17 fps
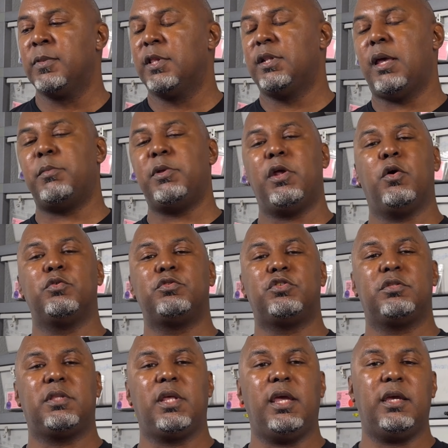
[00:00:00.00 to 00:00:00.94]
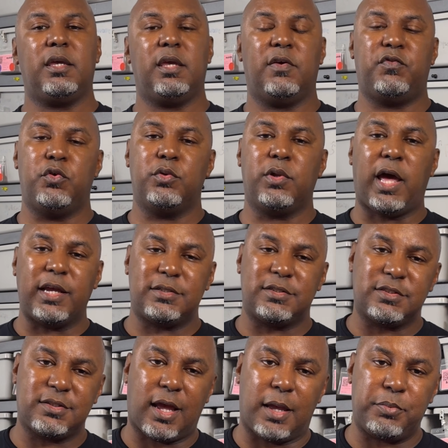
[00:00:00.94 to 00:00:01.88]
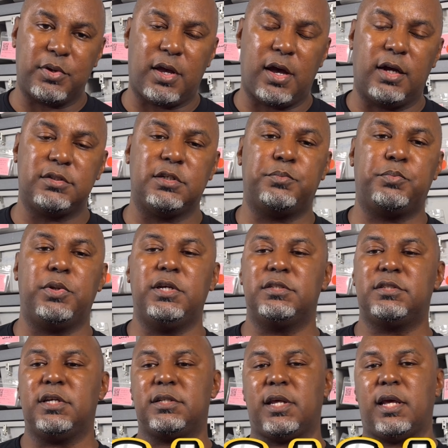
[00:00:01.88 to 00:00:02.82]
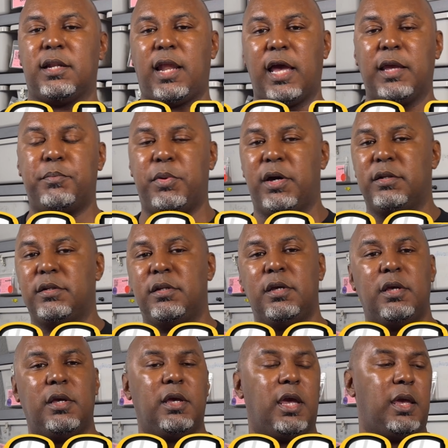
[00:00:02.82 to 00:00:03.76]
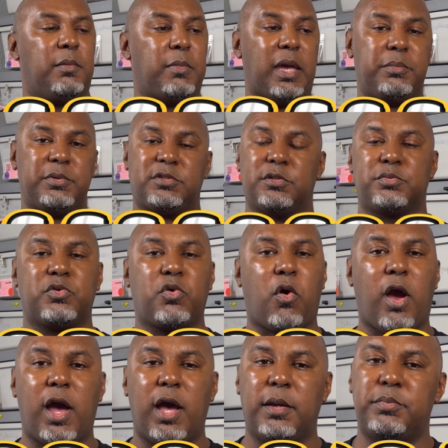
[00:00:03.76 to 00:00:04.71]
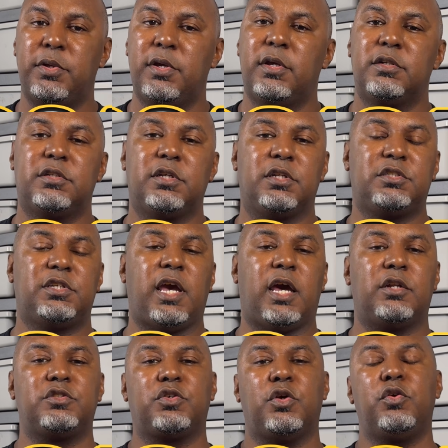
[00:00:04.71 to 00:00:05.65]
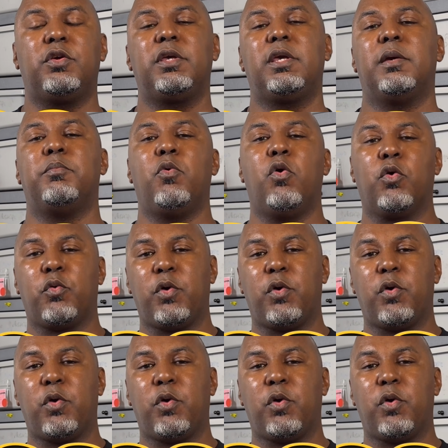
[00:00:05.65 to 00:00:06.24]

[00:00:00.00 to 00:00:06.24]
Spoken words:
Let me know what you think. If you like this type of content, please hit that like button and maybe subscribe to the channel so you can get more